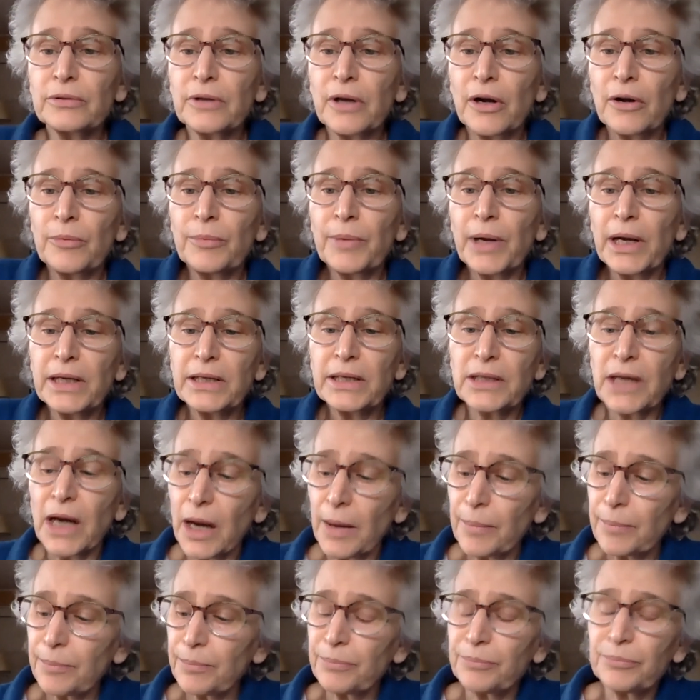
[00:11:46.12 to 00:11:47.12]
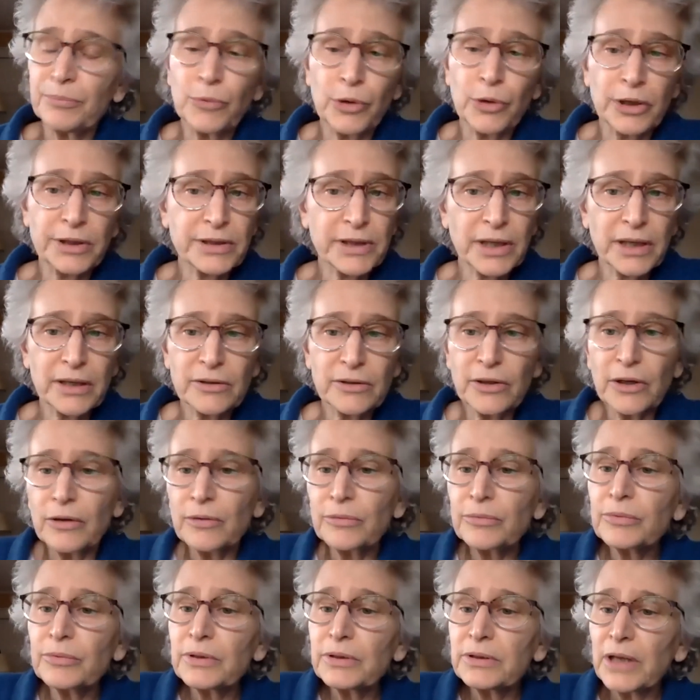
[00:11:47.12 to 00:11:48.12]
my top ones. I don't know,
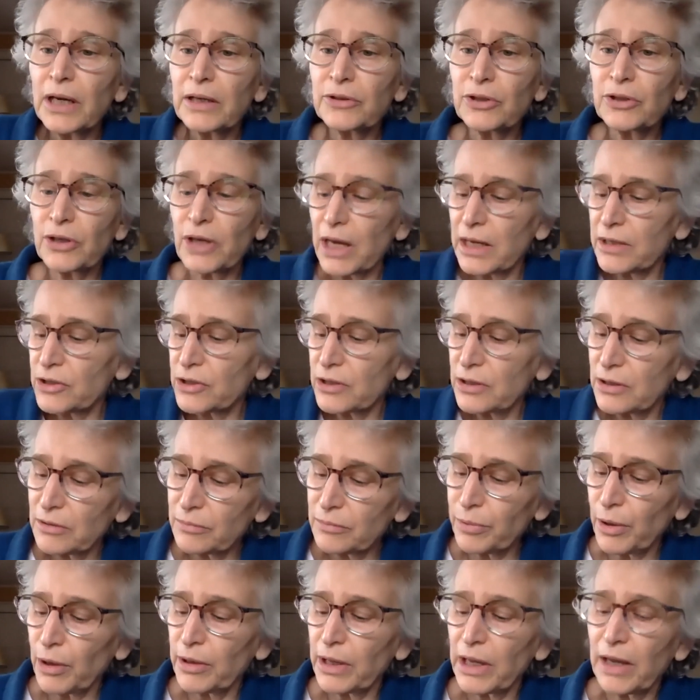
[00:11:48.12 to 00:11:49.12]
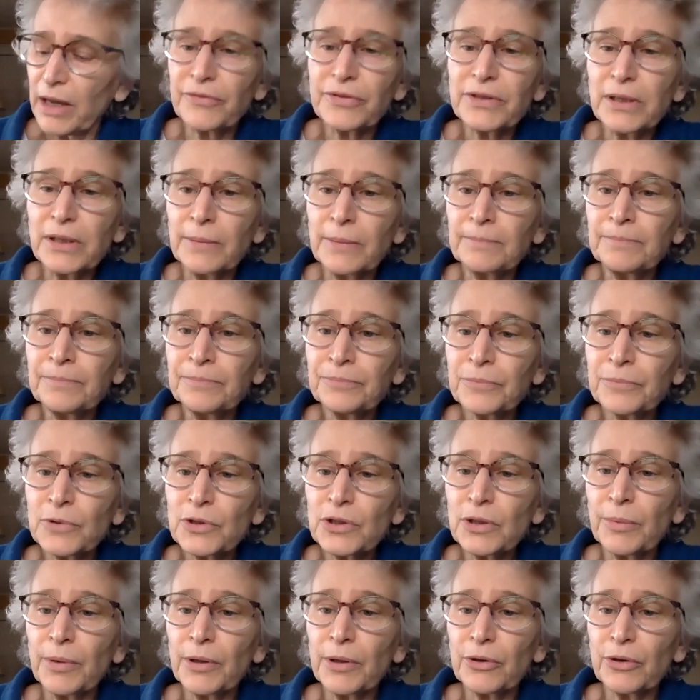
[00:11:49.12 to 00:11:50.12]
Dr. Kenji, you probably have some
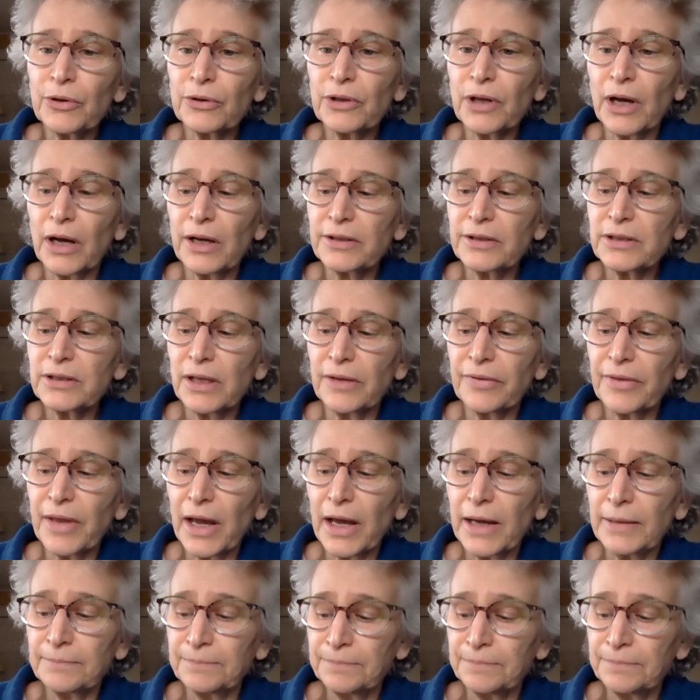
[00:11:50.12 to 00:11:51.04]
other thoughts on that.